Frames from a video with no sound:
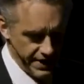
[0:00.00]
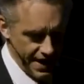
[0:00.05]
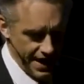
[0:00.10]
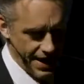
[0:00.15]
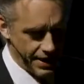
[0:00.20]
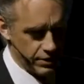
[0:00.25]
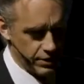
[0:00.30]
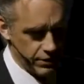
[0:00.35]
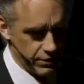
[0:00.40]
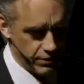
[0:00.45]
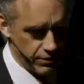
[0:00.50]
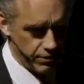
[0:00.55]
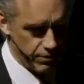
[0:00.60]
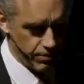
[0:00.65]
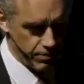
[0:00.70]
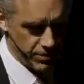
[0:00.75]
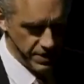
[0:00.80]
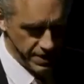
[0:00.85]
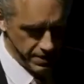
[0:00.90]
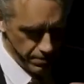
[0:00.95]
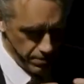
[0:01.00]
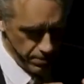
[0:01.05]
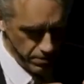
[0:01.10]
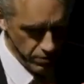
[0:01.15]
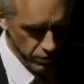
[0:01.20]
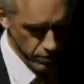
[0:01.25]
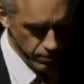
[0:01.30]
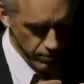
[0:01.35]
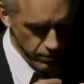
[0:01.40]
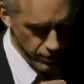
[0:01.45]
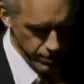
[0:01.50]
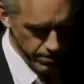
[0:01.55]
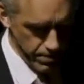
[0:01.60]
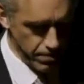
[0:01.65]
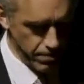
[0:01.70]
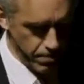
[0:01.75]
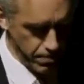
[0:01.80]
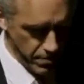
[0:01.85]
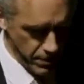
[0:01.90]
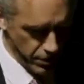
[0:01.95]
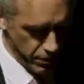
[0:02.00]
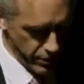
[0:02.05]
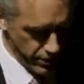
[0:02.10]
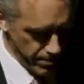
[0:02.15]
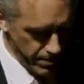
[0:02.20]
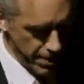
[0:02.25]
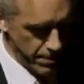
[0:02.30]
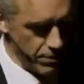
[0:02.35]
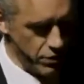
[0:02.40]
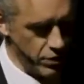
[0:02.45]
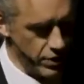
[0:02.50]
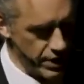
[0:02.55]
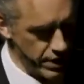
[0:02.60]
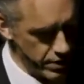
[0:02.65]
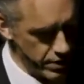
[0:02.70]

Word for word: the act of being re- remembered